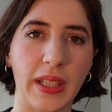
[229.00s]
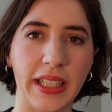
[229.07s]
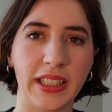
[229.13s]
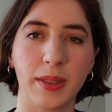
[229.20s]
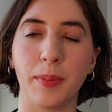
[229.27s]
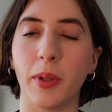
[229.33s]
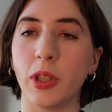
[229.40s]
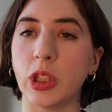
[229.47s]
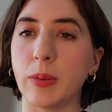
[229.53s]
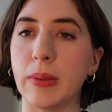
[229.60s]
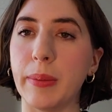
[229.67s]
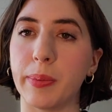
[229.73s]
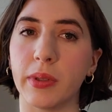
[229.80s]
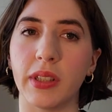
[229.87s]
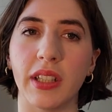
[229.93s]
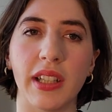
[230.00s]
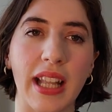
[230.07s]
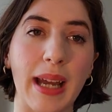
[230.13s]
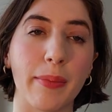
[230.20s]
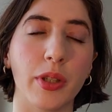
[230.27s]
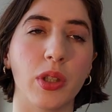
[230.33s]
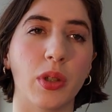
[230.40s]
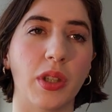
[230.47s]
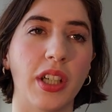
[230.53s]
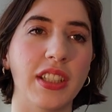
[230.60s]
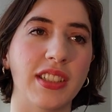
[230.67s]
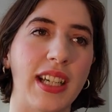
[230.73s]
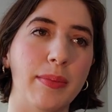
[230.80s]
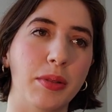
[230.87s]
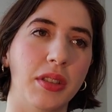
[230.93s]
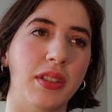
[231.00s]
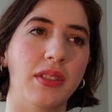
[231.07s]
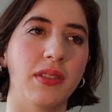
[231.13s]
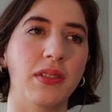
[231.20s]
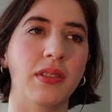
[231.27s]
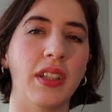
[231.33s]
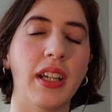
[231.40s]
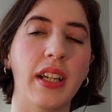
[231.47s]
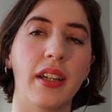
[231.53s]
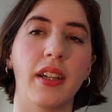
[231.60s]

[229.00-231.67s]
I suppose people in laboratories are able to